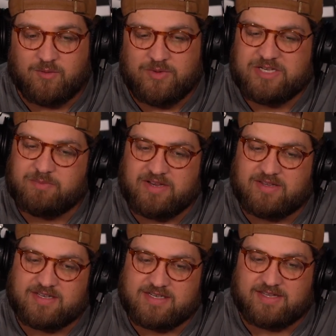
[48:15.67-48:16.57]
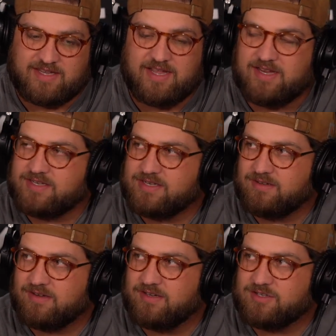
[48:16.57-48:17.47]
When we speak, that's not the case.
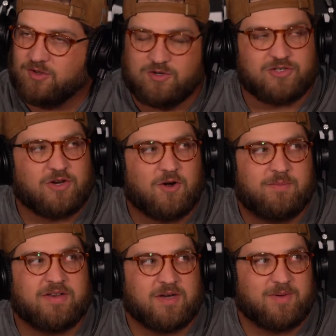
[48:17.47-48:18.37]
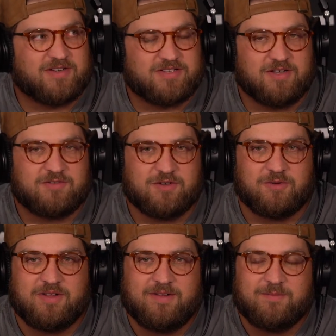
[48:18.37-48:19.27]
Like mm. it's largely our opinion about stuff. Right.
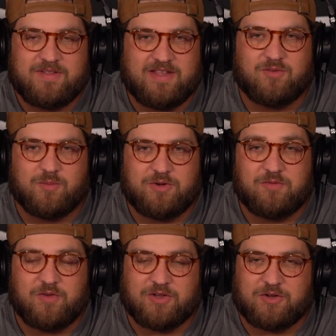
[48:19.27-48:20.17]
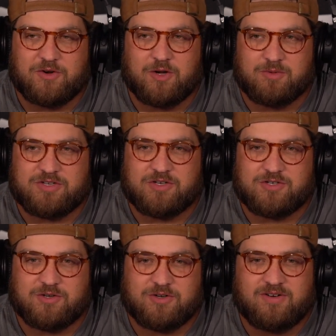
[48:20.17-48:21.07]
So even when you feel like you're 100 percent
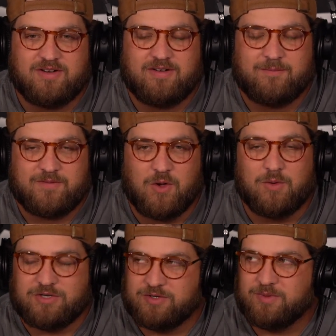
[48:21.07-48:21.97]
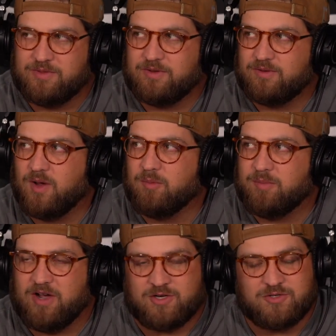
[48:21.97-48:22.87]
sure go into it with a humble
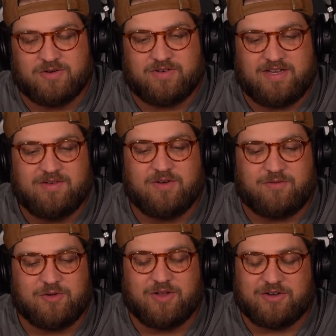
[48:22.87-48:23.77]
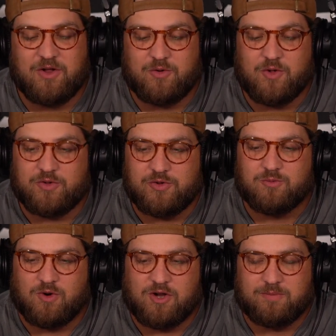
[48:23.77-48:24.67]
posture mm-hmm. of it. Mm-hmm. Even if you like, no, no, you
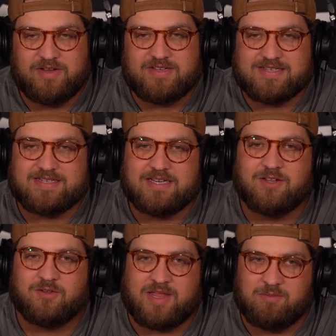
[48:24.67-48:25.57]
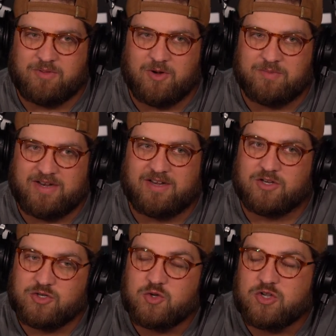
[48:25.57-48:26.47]
wronged me, still keep with an open hand
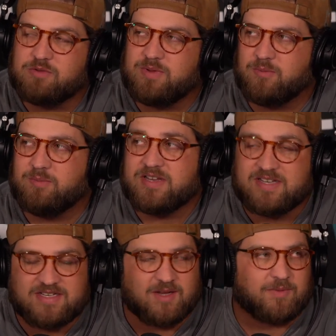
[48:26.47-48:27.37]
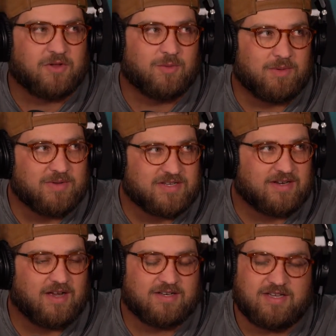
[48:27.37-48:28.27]
because you could be missing something, you could be missing
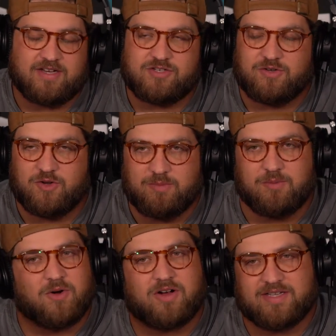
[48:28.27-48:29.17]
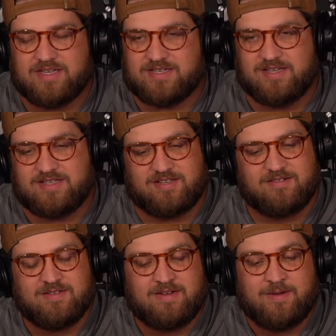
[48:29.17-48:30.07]
right. Mm-hmm. context, mm-hmm. you could be wrong in that sense. And
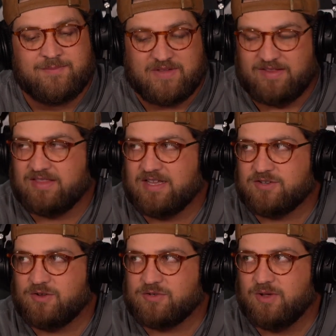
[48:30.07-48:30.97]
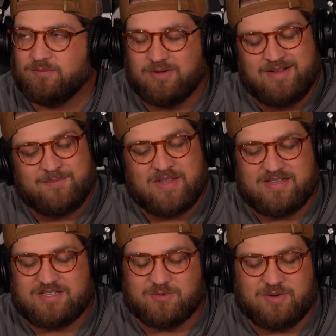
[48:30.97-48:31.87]
right. I think that's also helpful. And
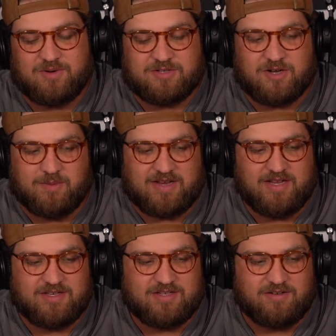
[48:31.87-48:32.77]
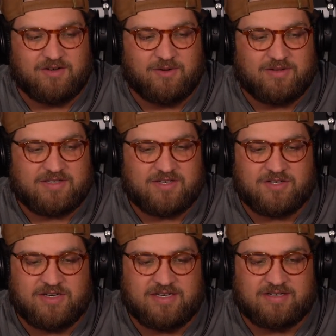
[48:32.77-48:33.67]
that's the way we were talking about kids, you know, that's
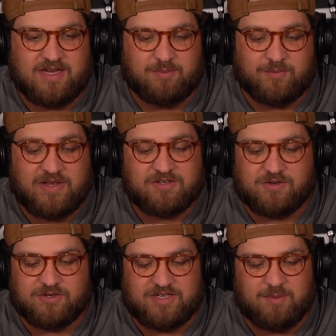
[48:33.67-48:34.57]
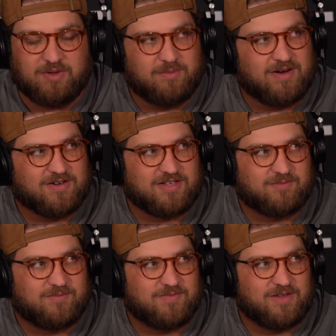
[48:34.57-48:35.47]
such an easy example. That's also deeply
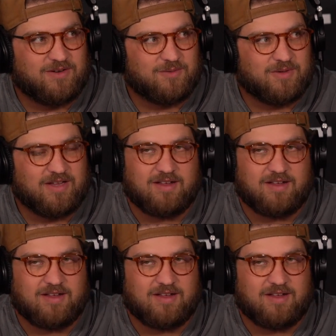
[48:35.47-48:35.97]
embarrassing. You know, we're mm-hmm.